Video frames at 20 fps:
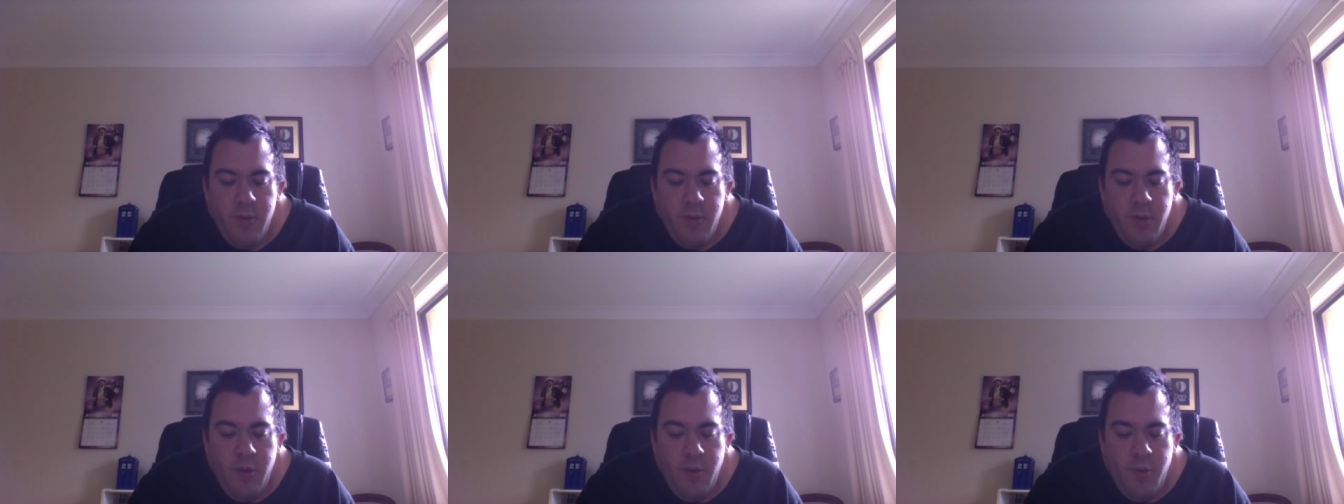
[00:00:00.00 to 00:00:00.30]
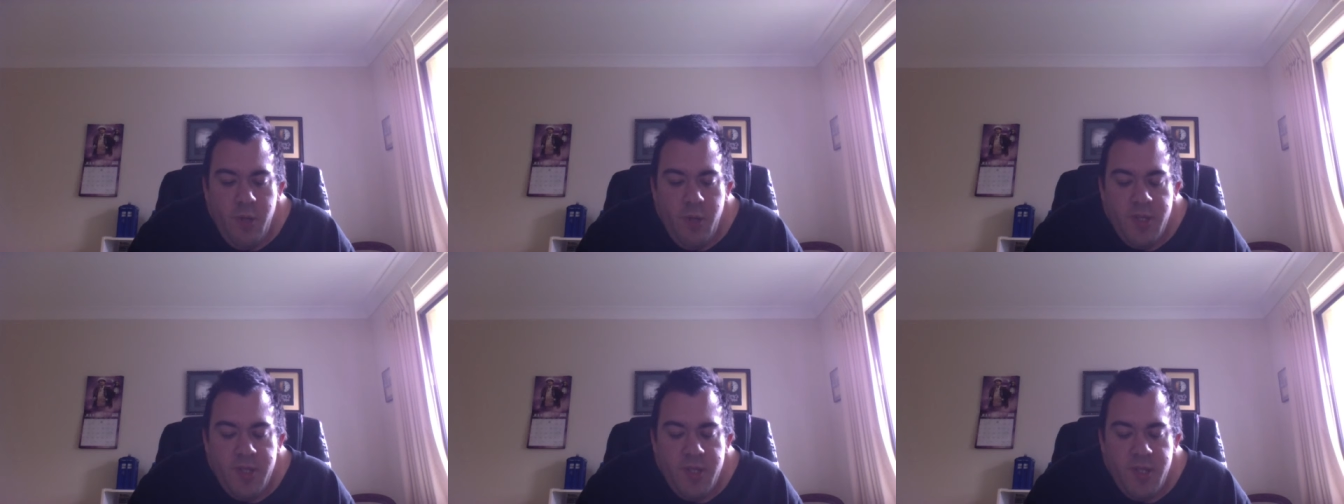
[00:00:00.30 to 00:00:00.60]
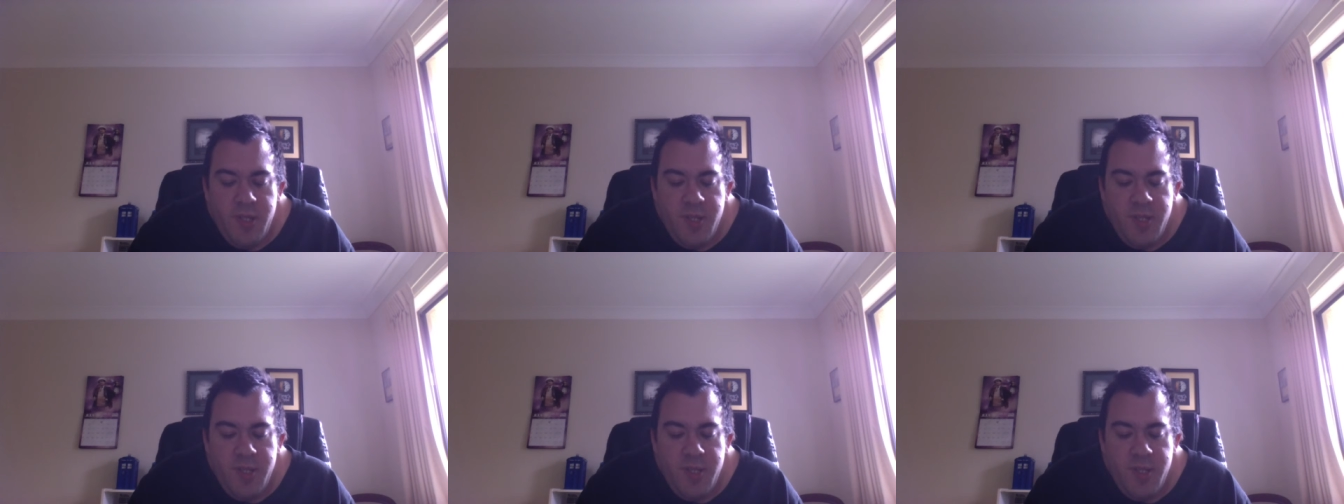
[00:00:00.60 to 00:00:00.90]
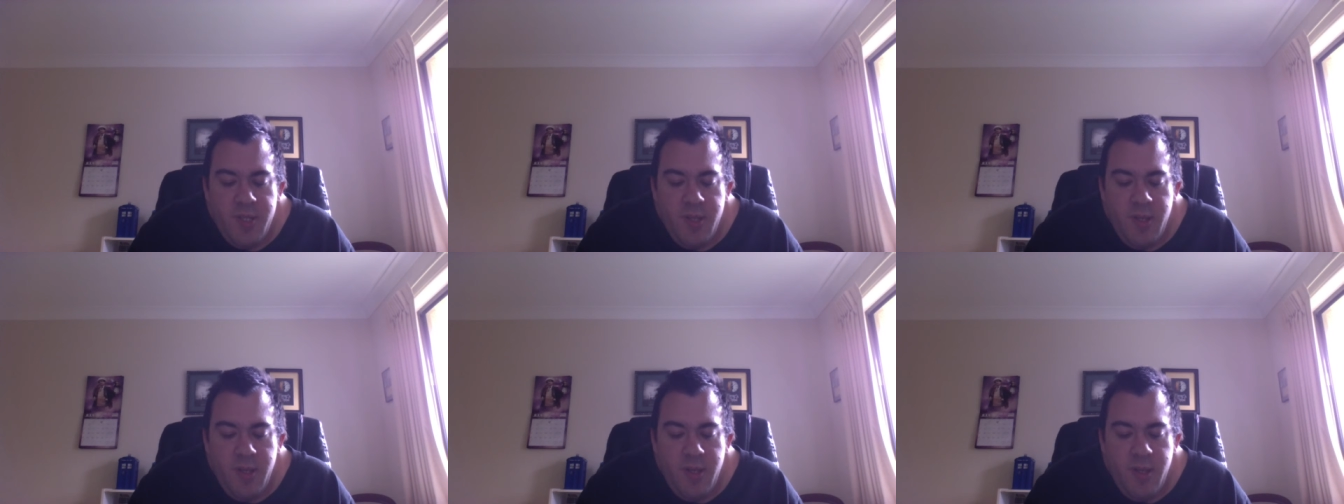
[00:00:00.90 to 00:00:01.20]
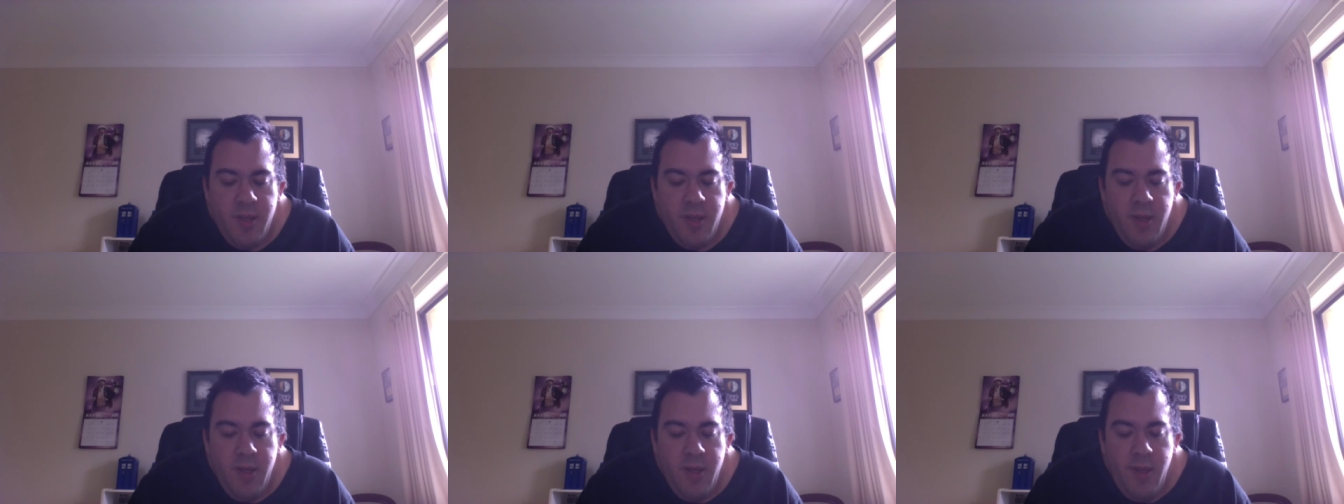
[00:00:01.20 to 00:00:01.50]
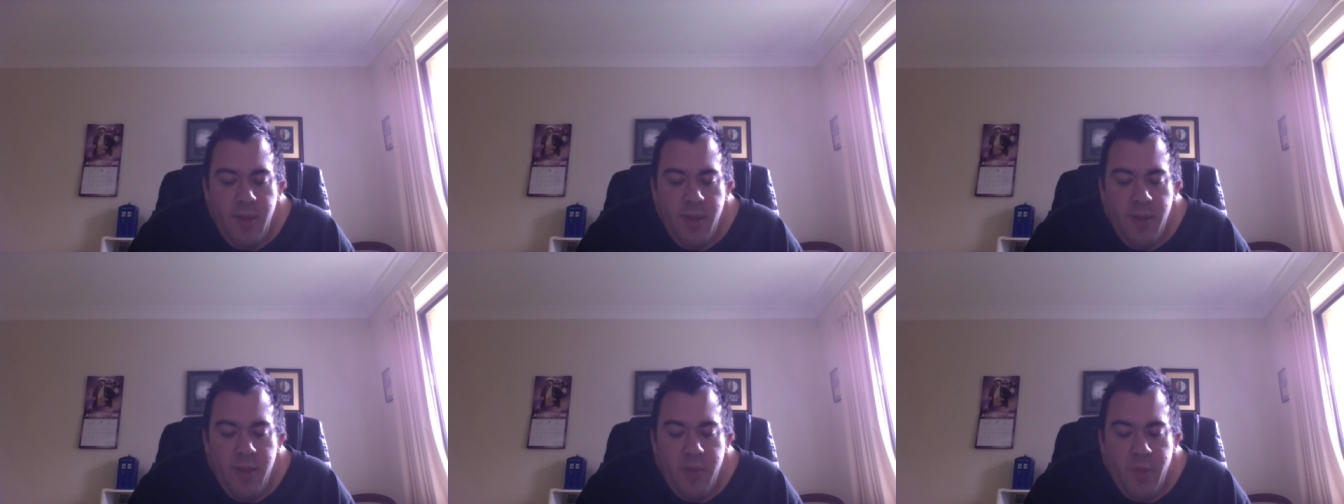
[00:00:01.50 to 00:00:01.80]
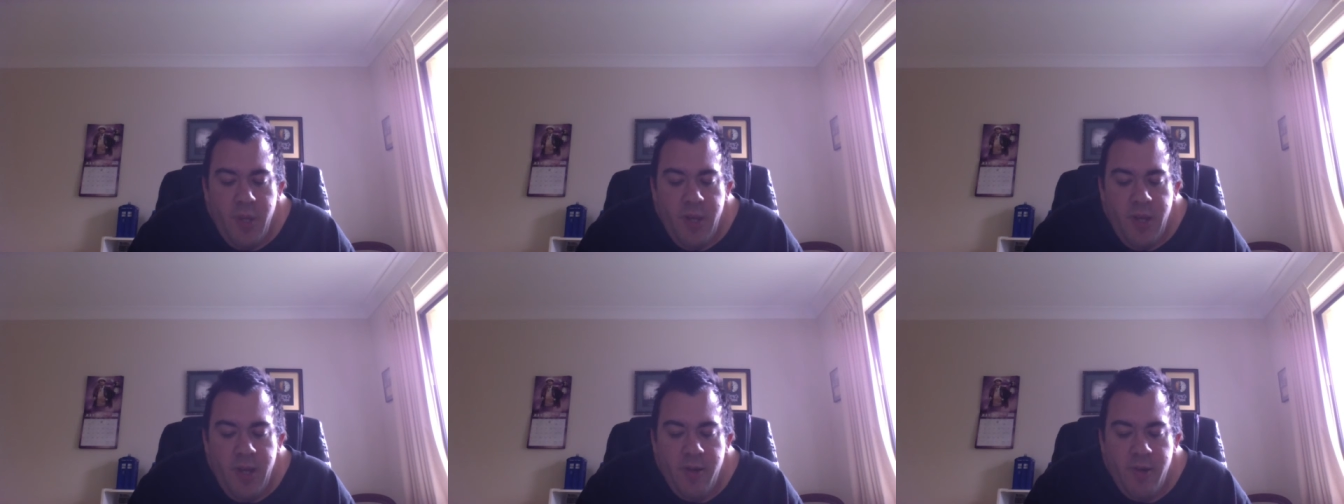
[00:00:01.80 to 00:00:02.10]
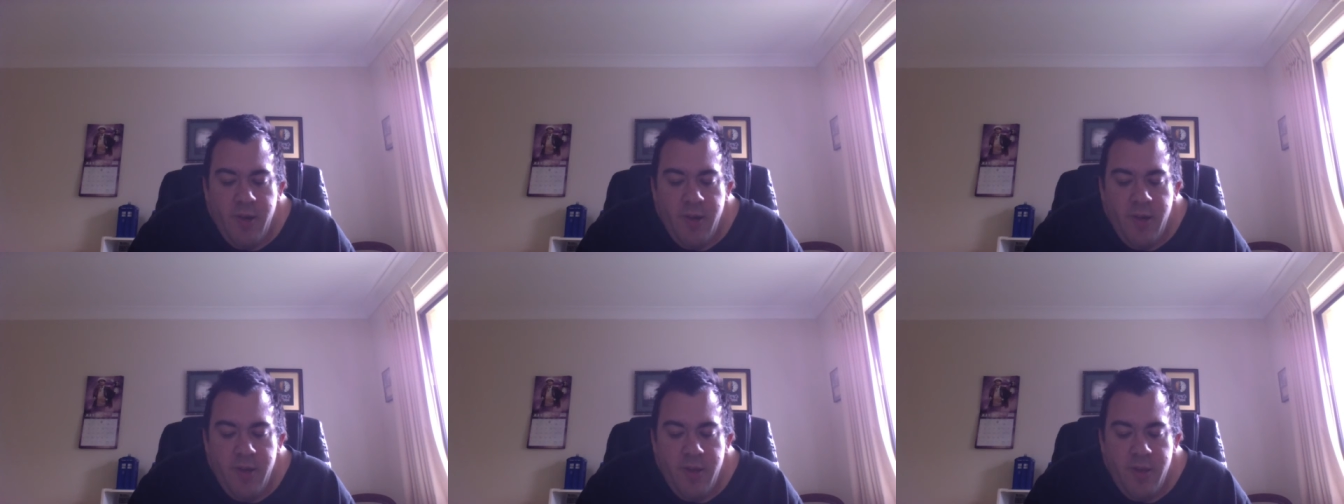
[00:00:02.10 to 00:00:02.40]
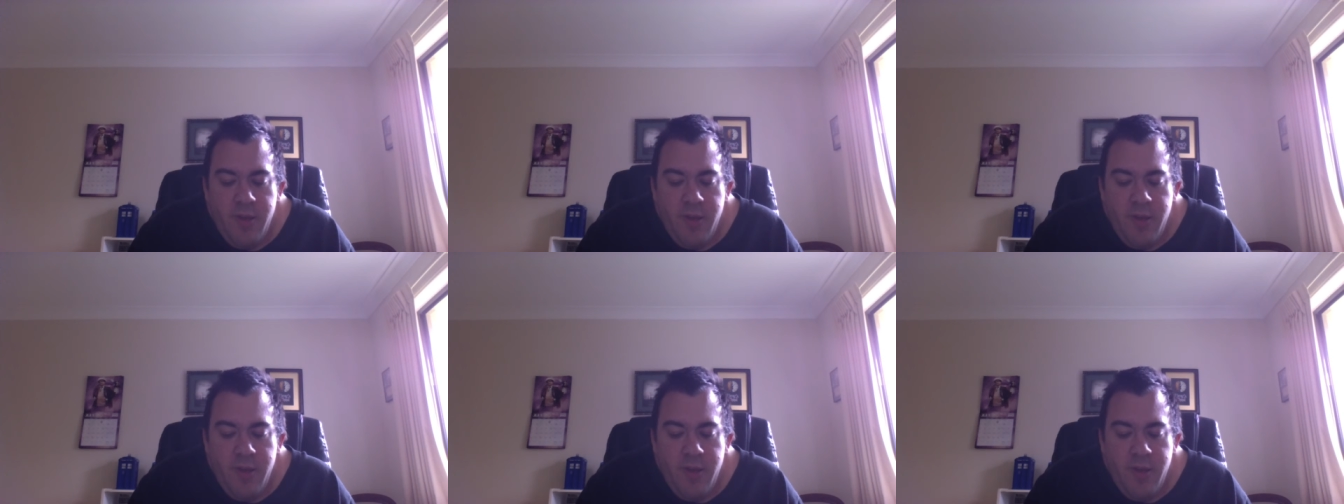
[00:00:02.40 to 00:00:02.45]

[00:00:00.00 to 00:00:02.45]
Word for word: Almost instantly, the playground